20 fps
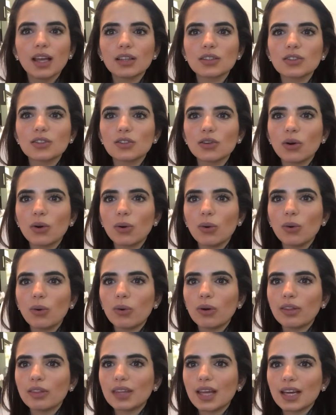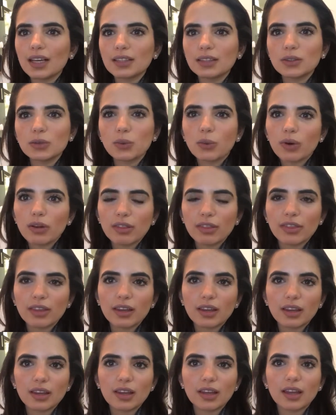So that is one
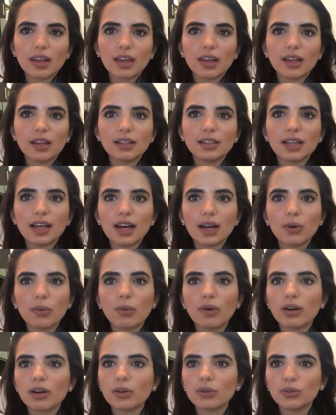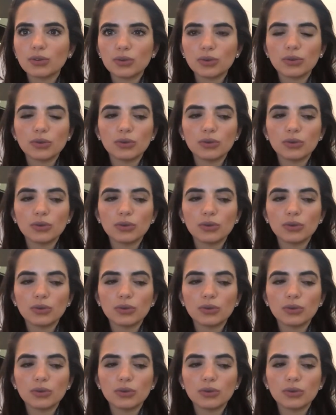thing that I want you